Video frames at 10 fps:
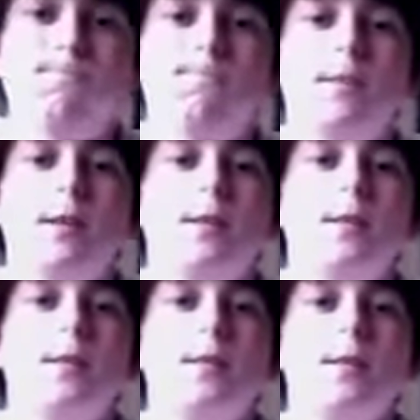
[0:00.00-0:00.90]

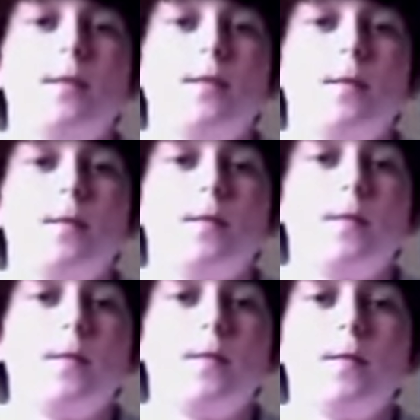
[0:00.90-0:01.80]

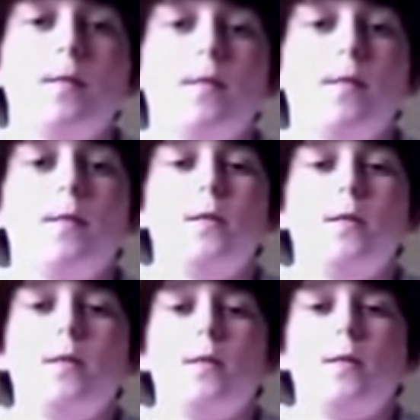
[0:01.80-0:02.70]

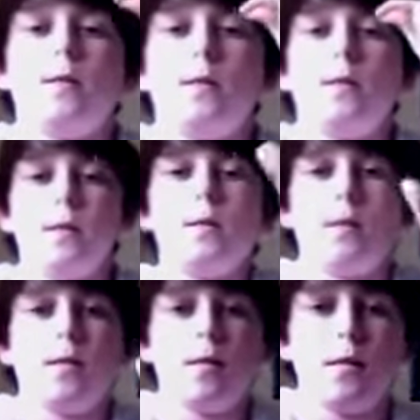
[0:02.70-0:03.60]

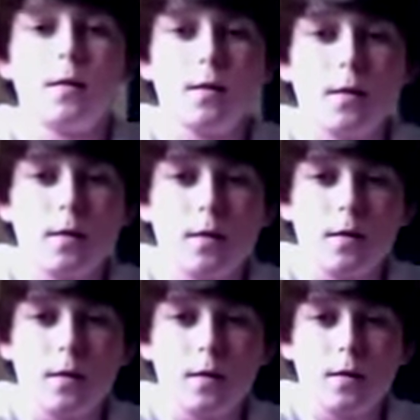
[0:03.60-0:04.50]

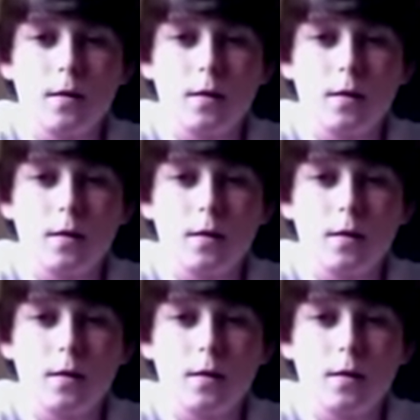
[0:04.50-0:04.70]
(silence)